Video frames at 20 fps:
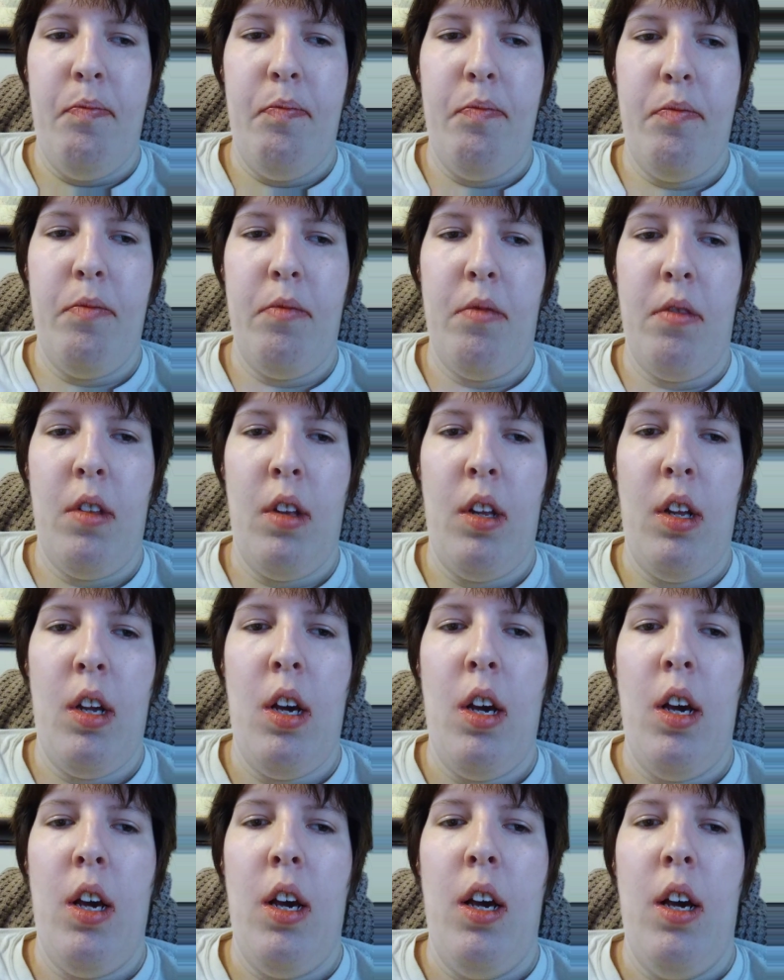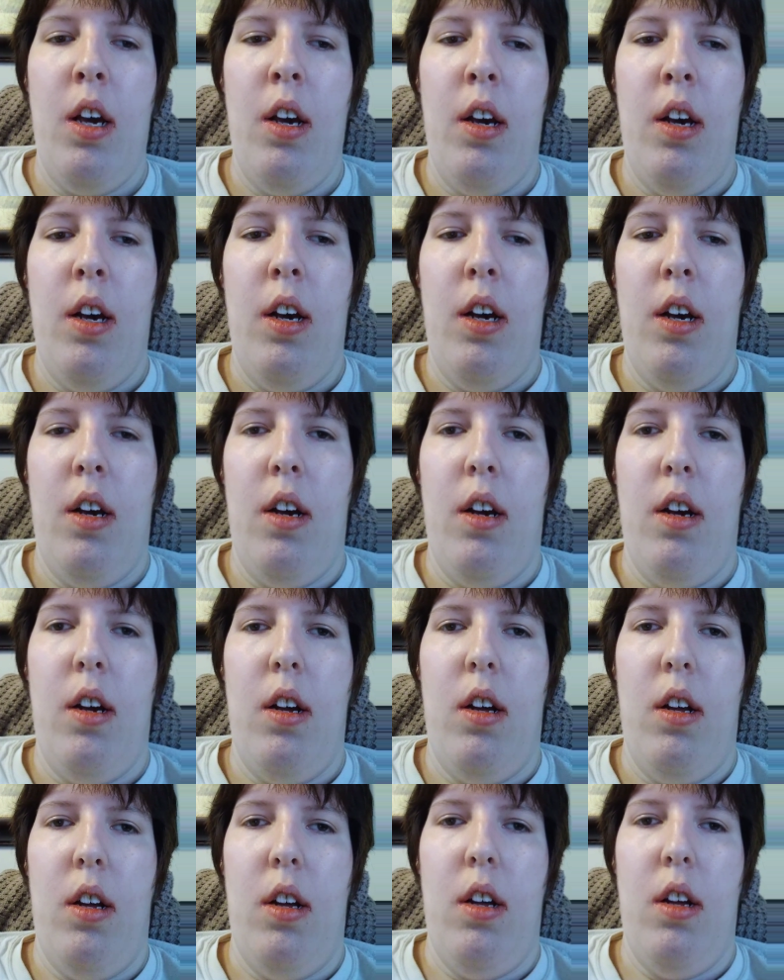
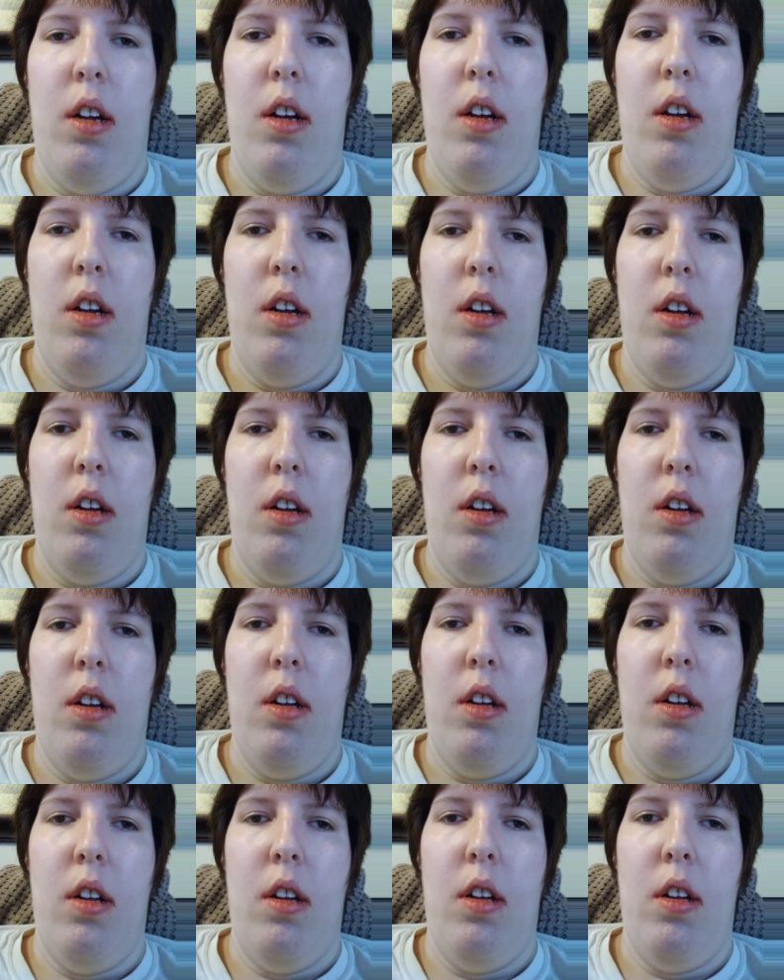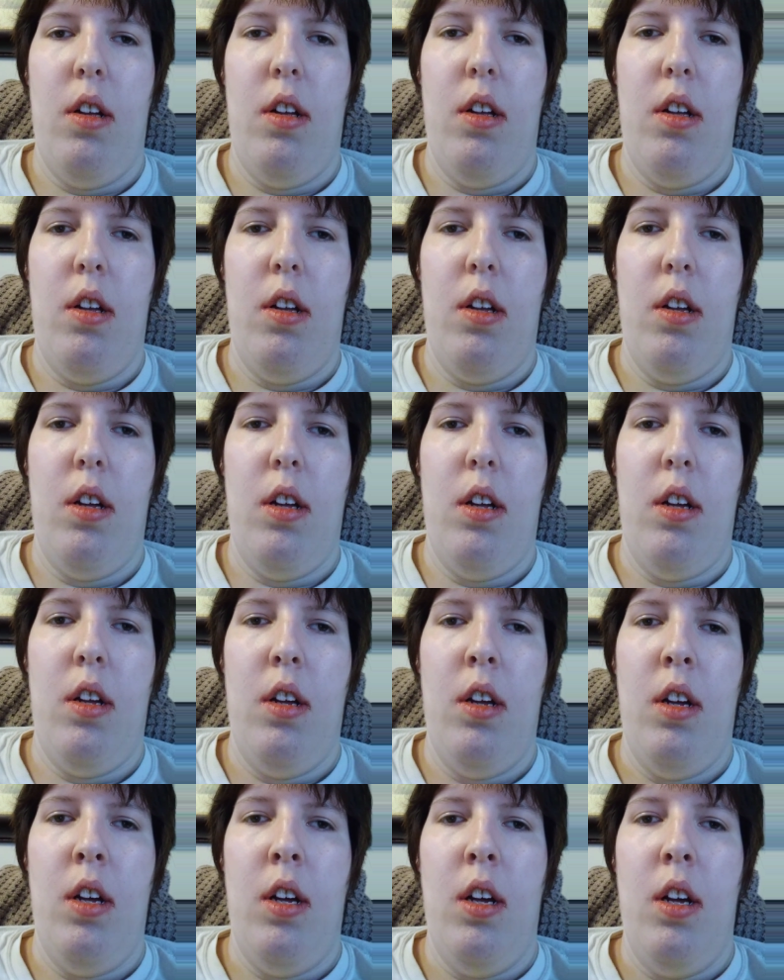
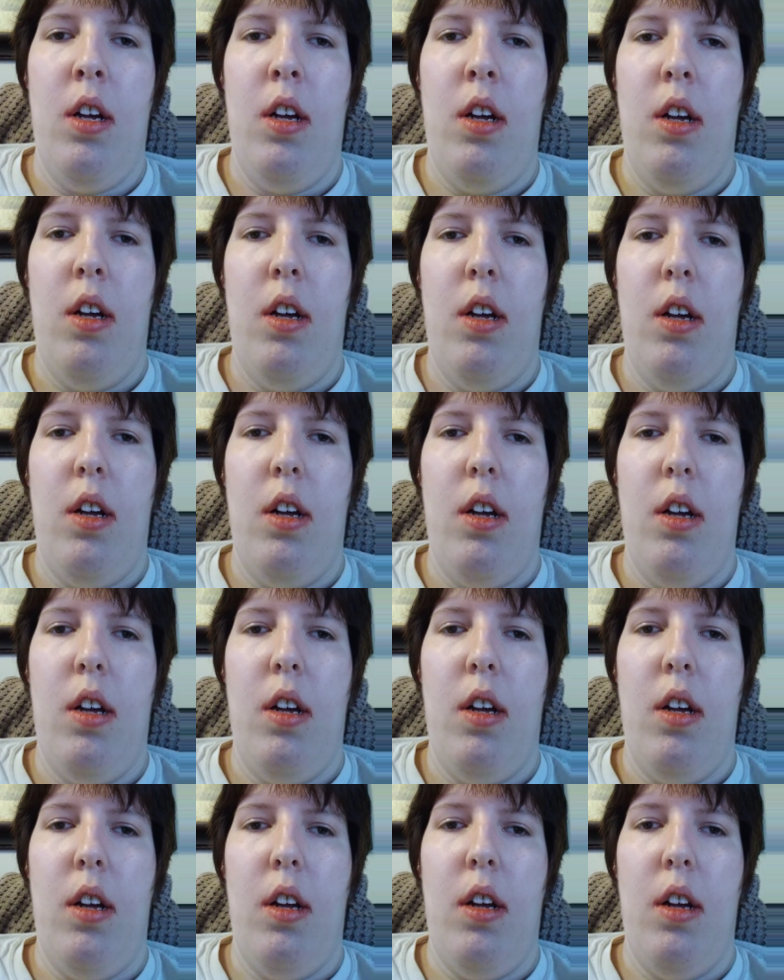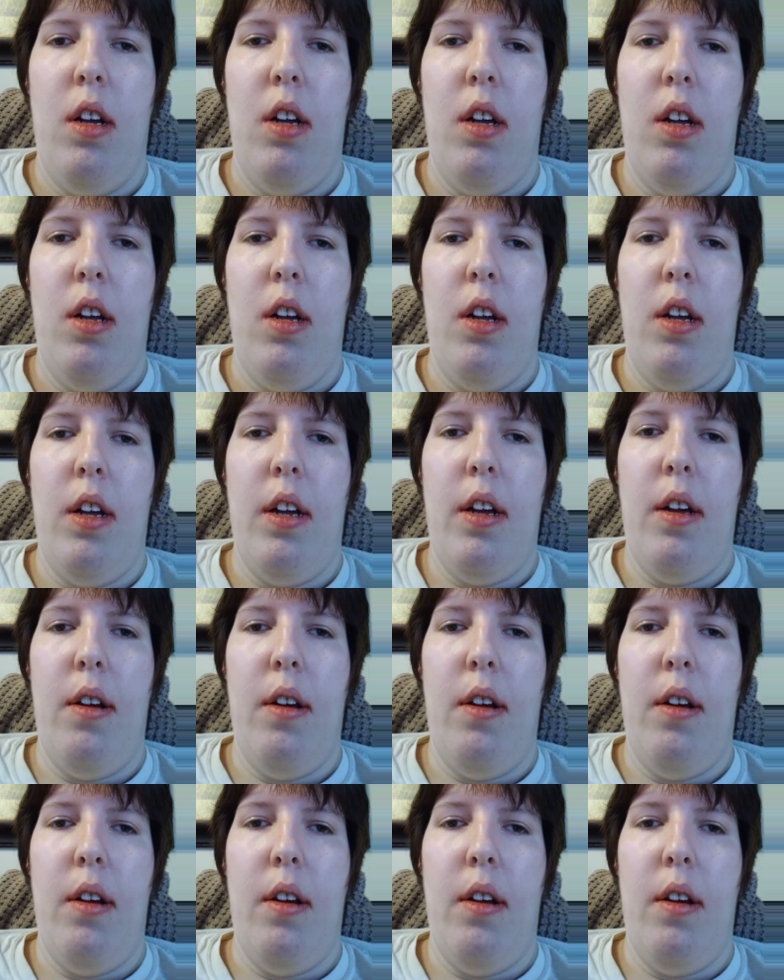[no speech]